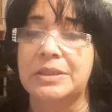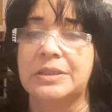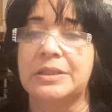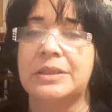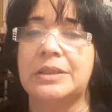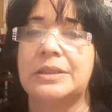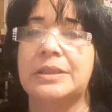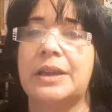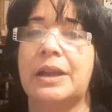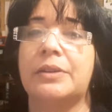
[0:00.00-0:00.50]

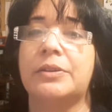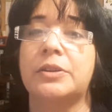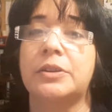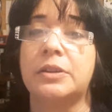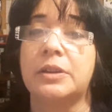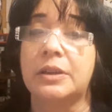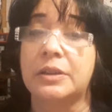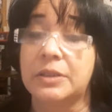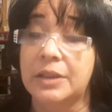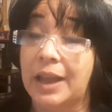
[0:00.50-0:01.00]
sitting
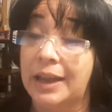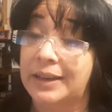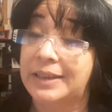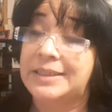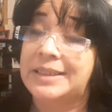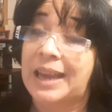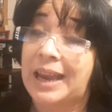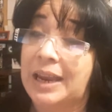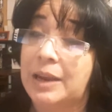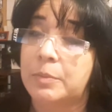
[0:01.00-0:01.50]
down at a
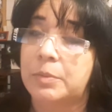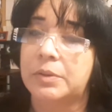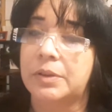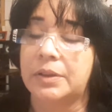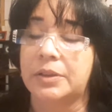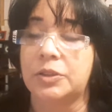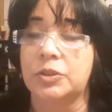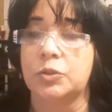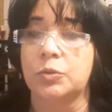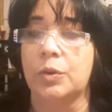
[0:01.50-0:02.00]
table
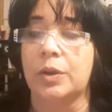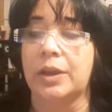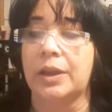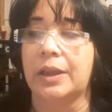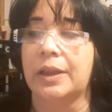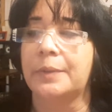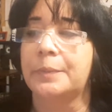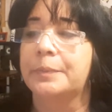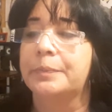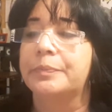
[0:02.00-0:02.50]
and
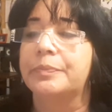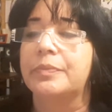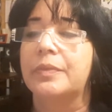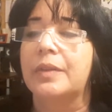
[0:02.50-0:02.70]
enjoying it.